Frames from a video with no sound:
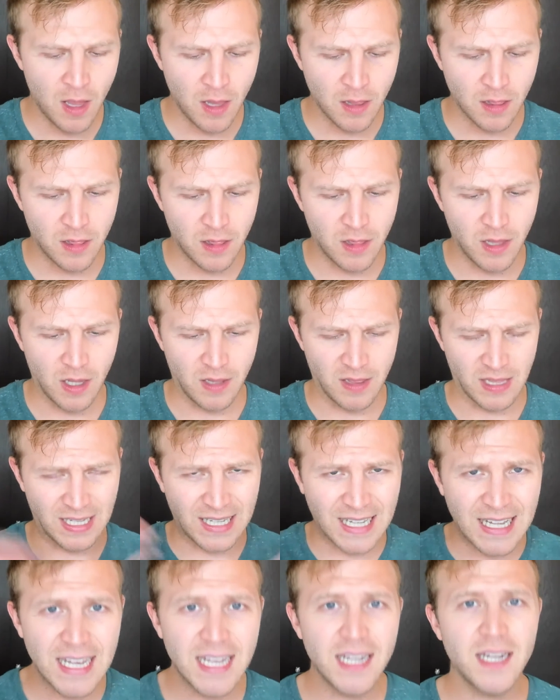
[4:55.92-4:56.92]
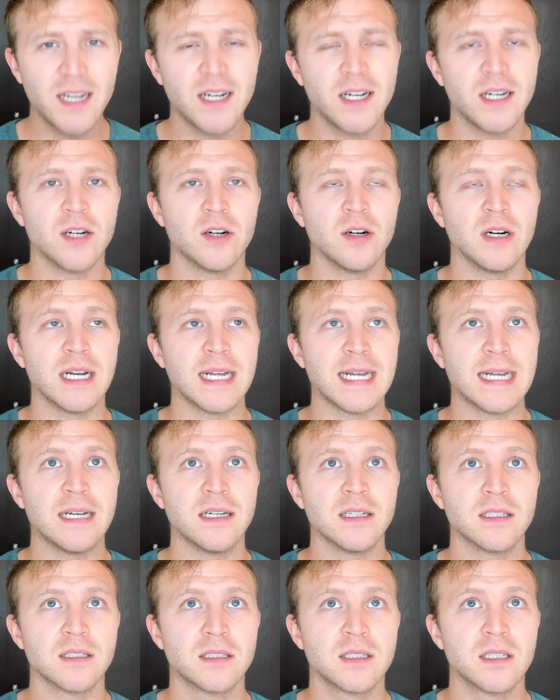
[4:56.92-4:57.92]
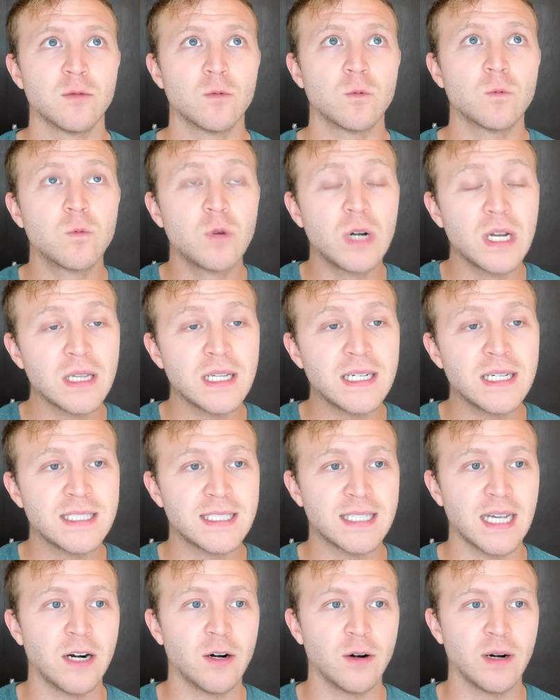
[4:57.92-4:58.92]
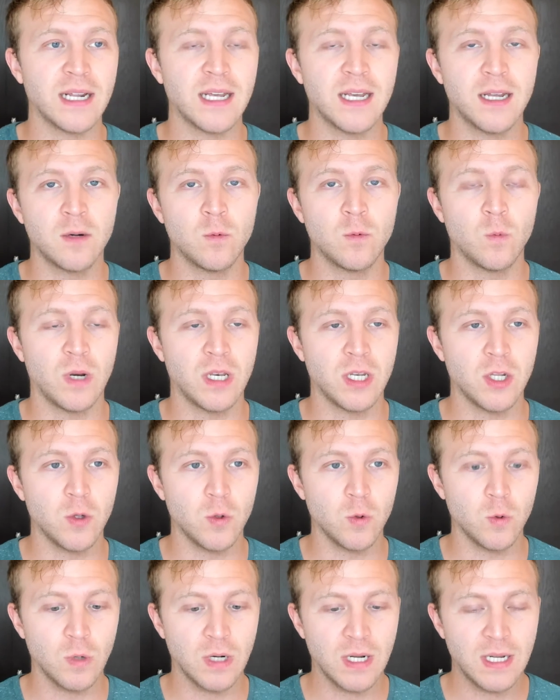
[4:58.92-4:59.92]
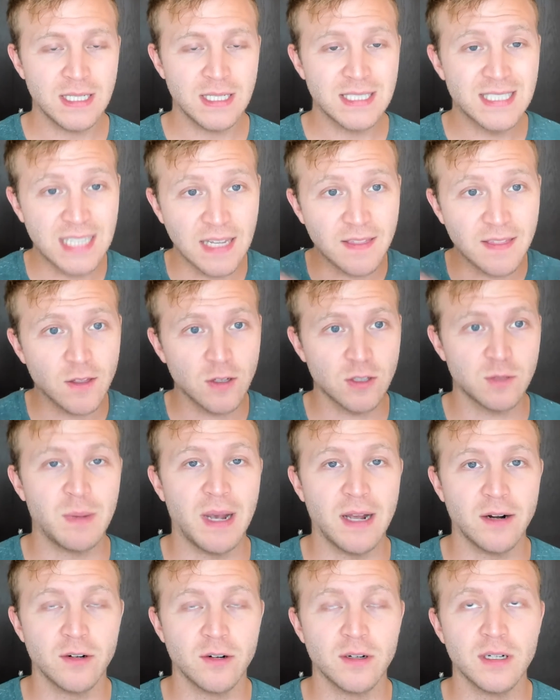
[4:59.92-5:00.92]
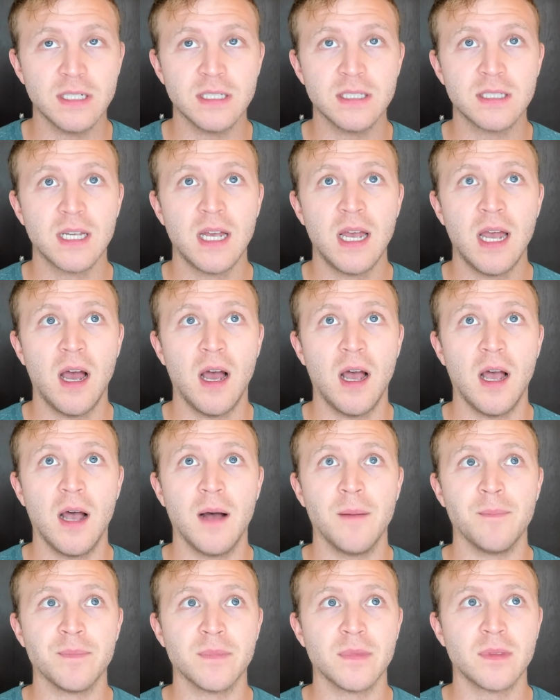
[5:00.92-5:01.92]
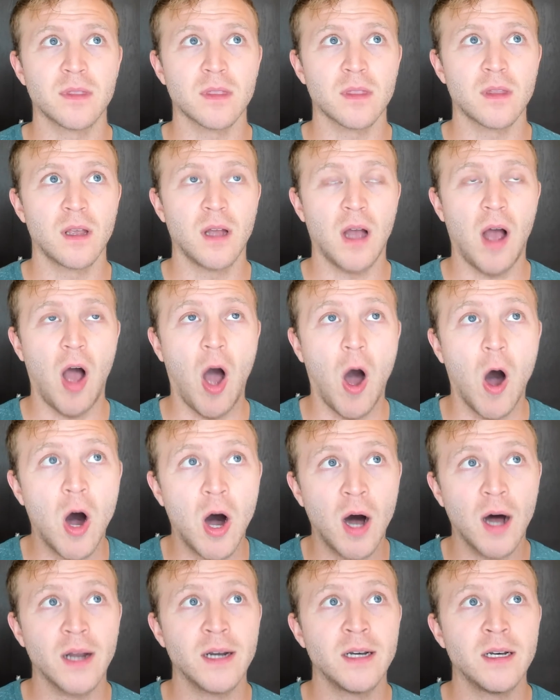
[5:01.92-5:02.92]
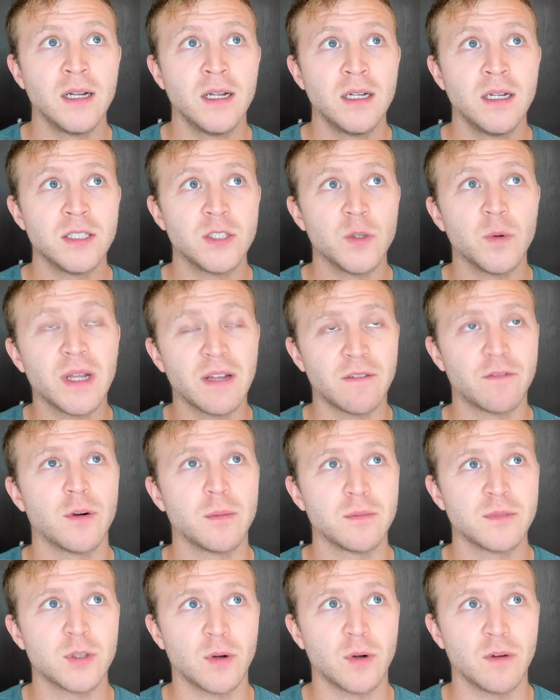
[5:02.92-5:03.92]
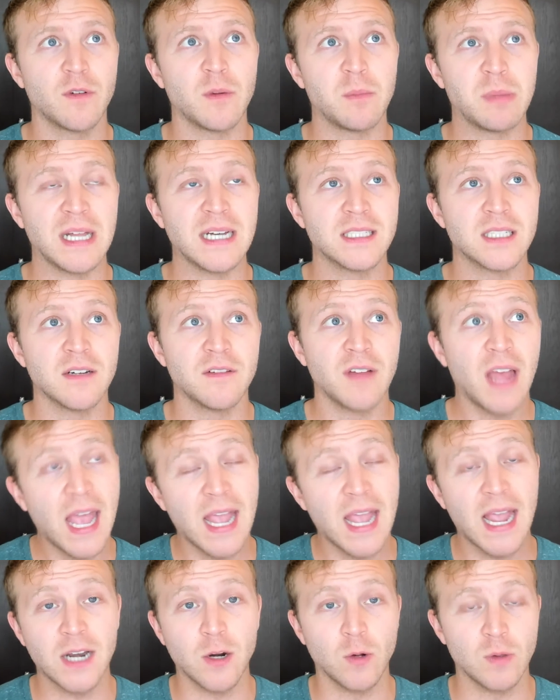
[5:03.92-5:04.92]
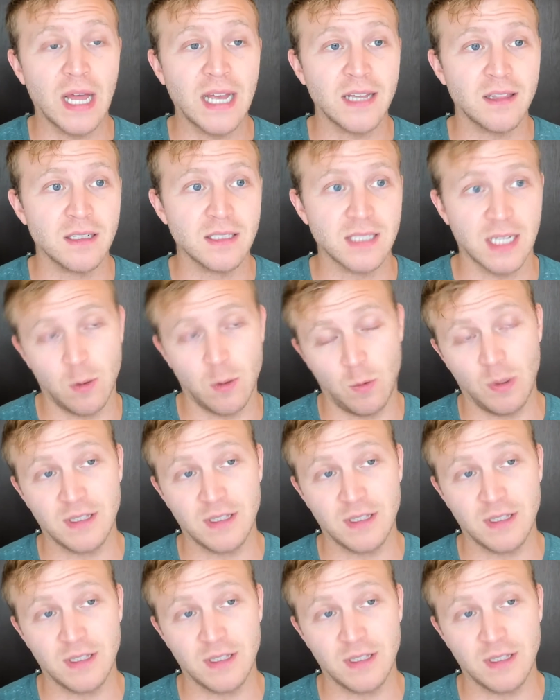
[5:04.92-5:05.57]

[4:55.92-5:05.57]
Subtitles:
The key here is really centering in when you set those boundaries, on doing it from sort of a place of, hey, I don't like this, I don't want